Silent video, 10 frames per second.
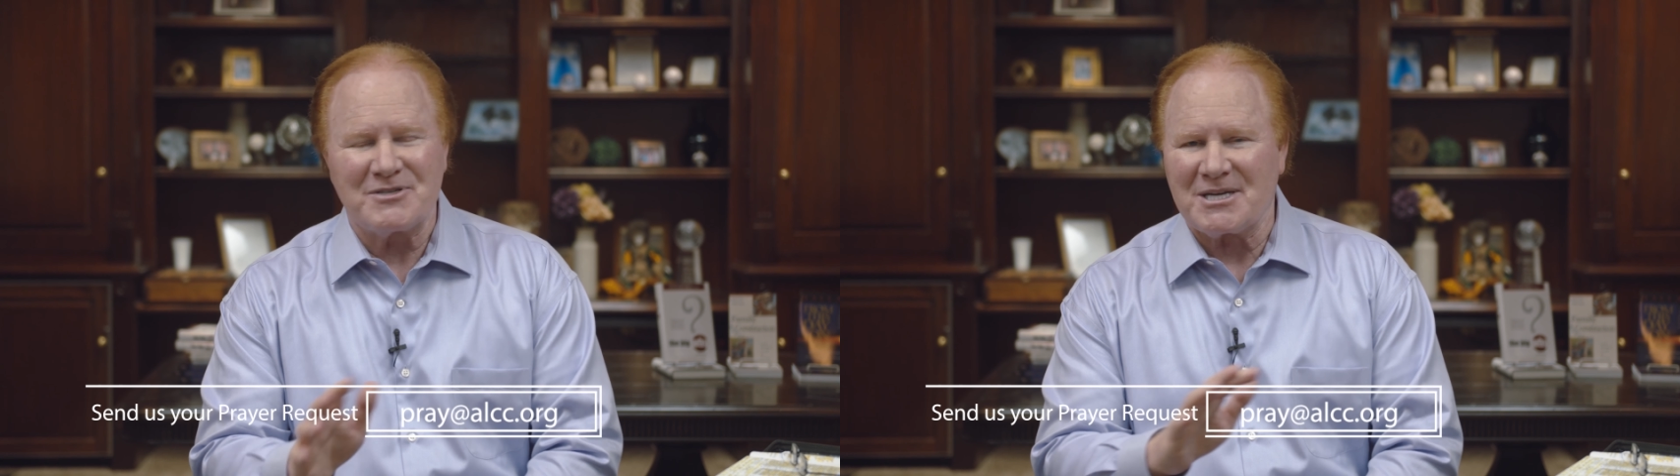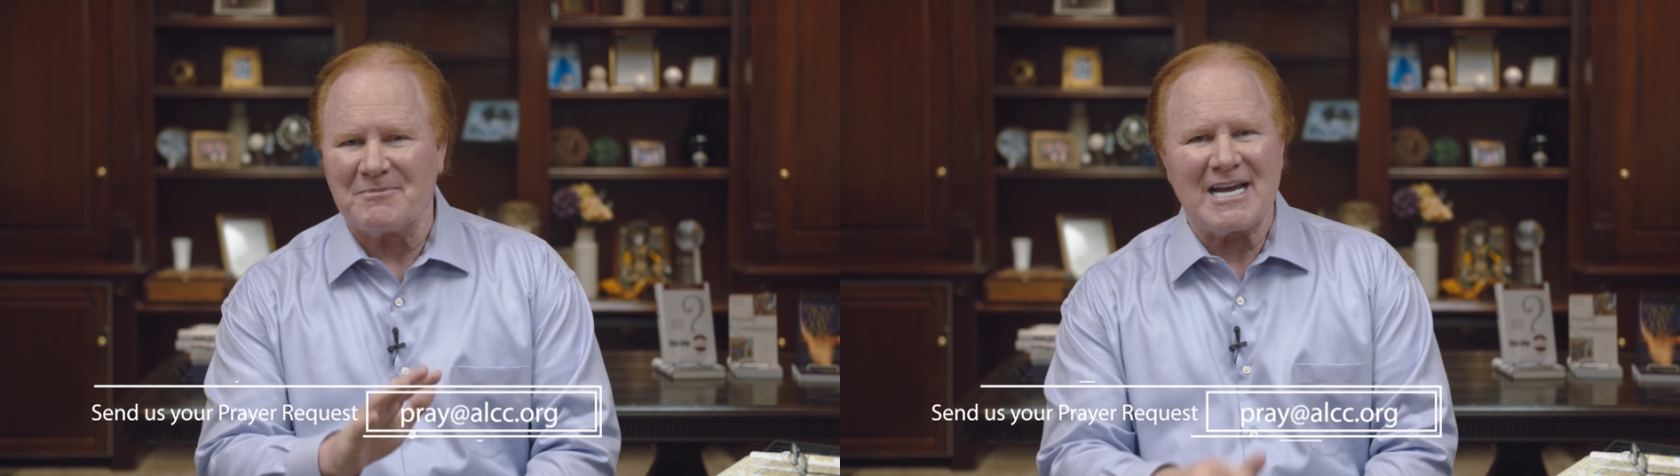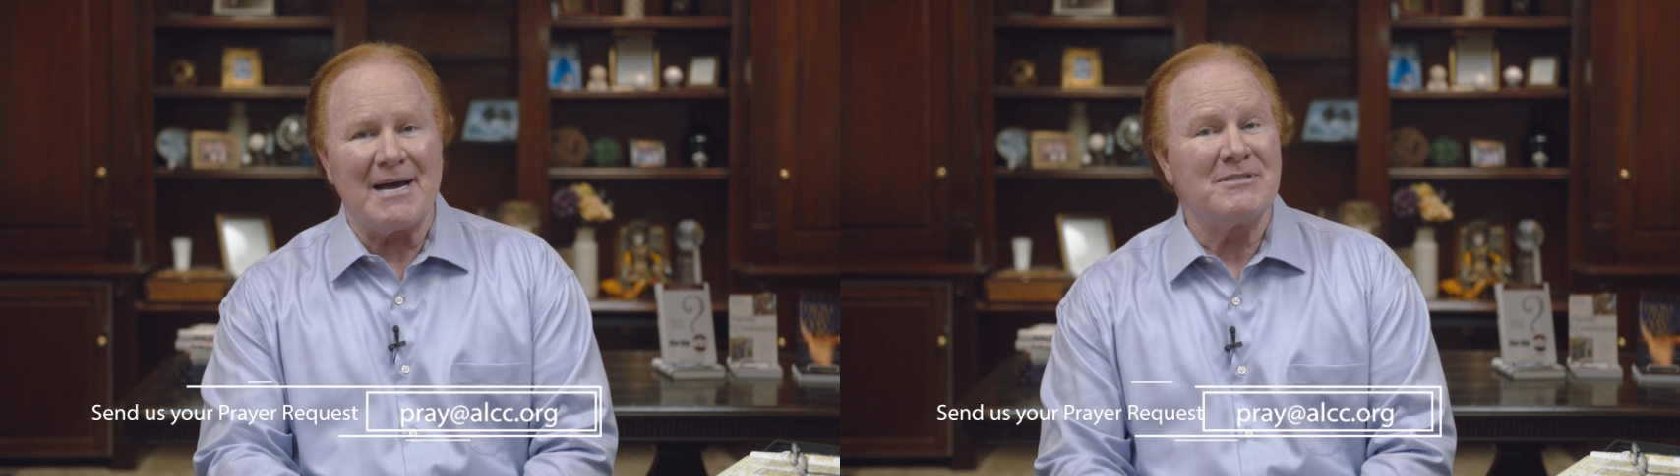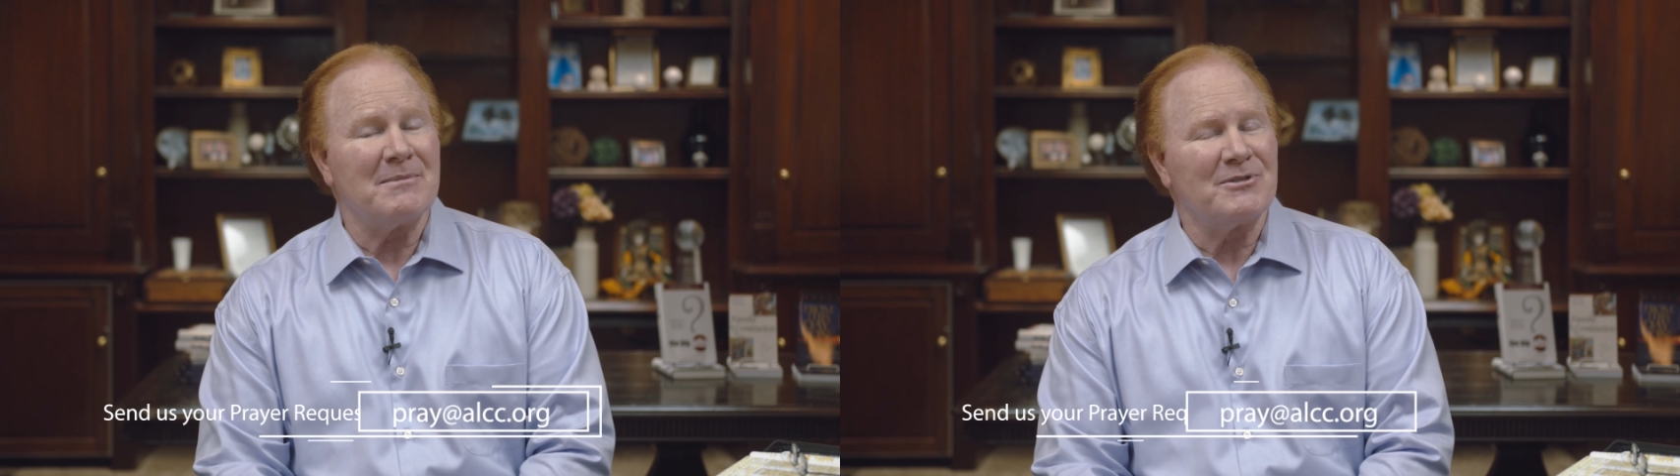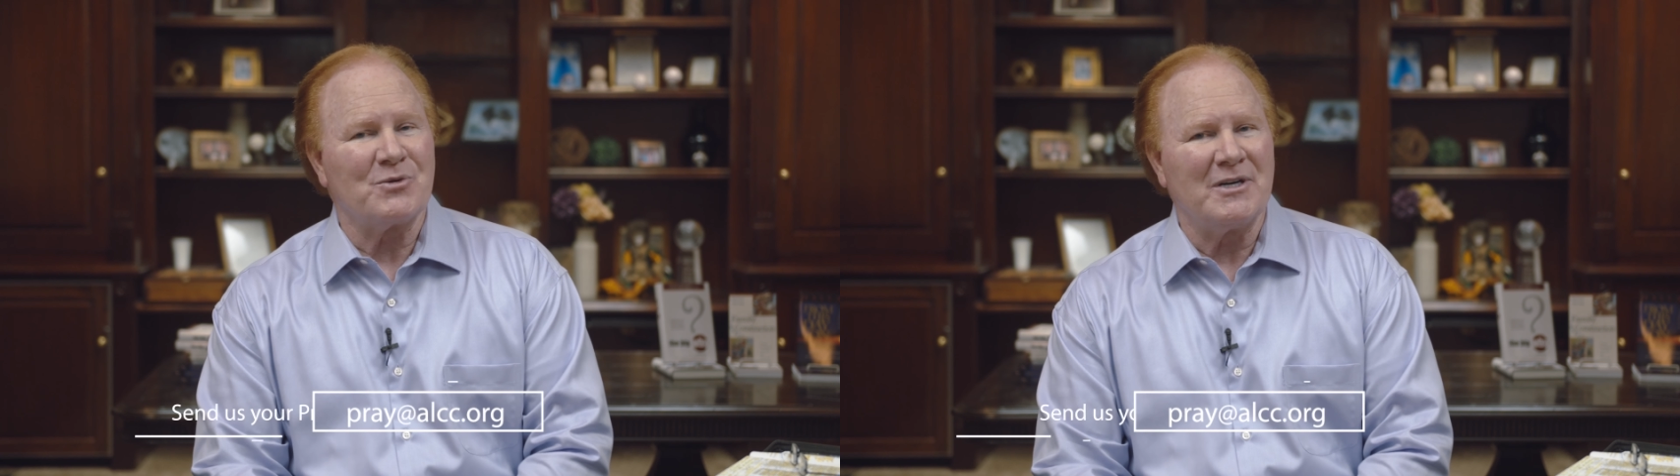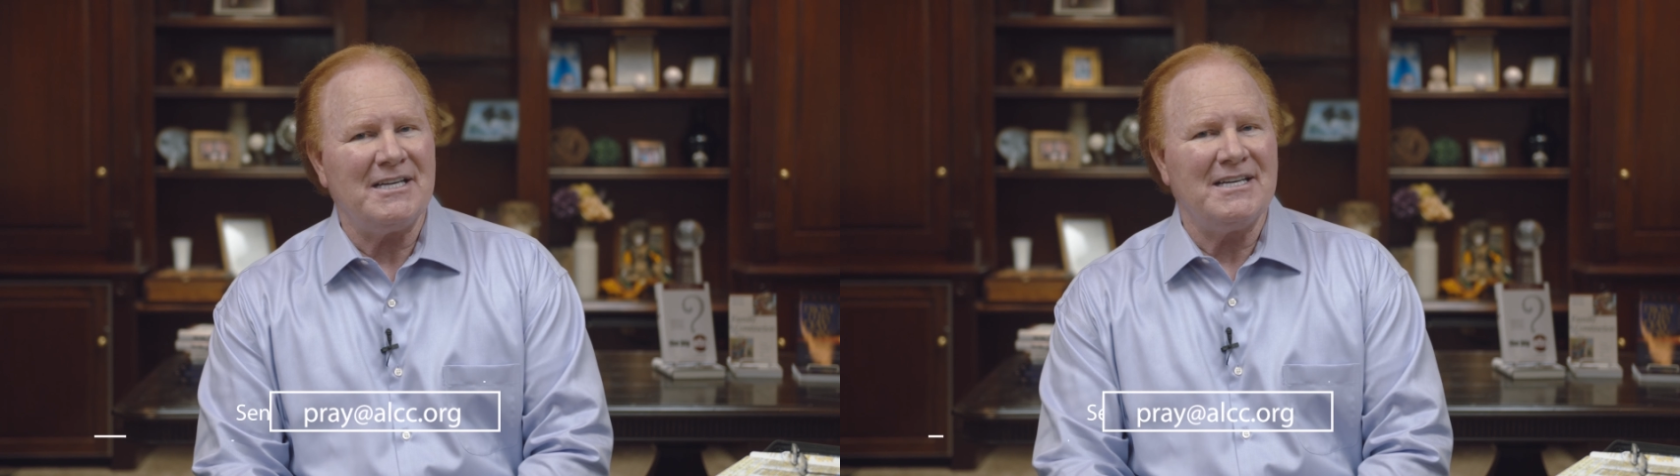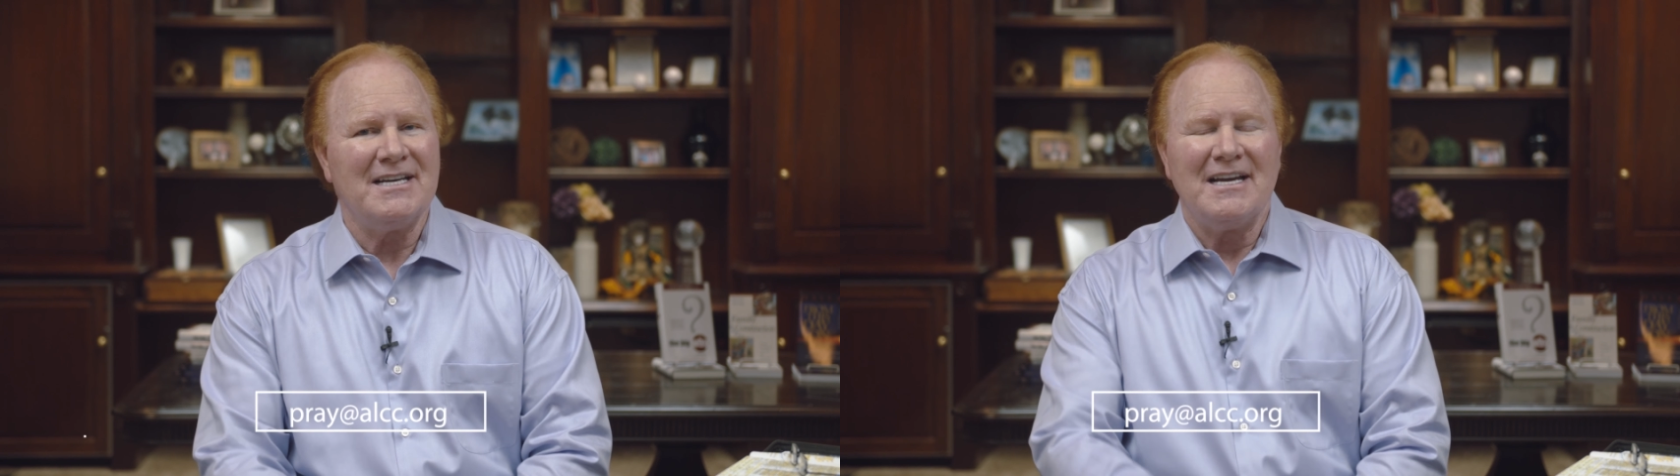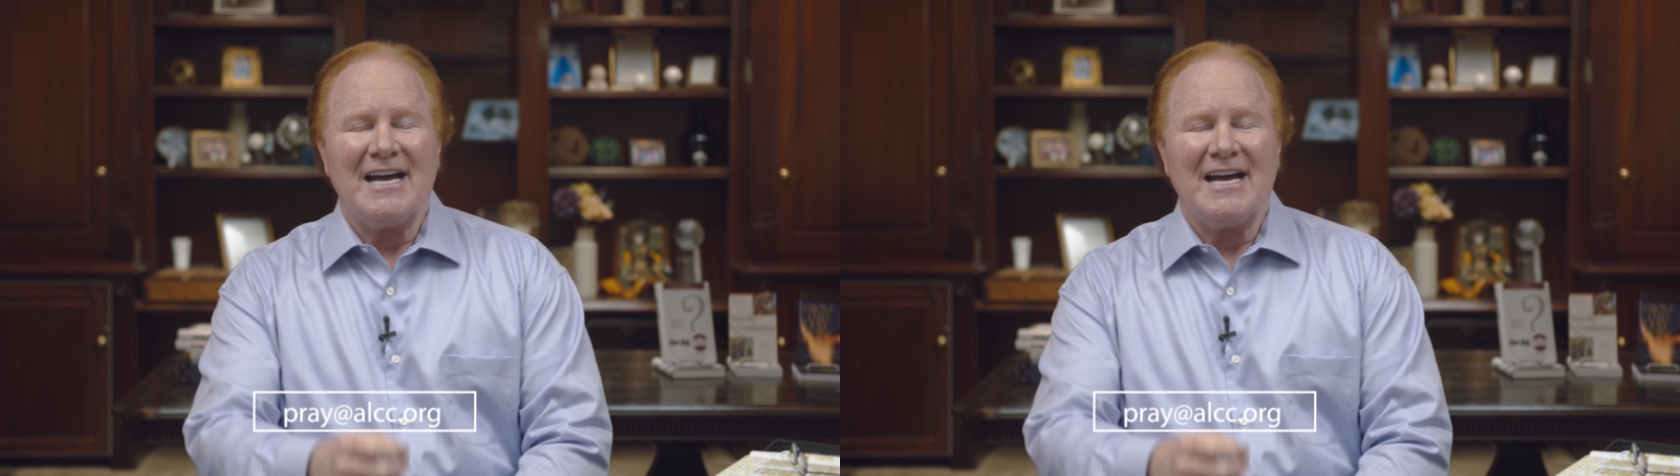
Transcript: sometimes in between.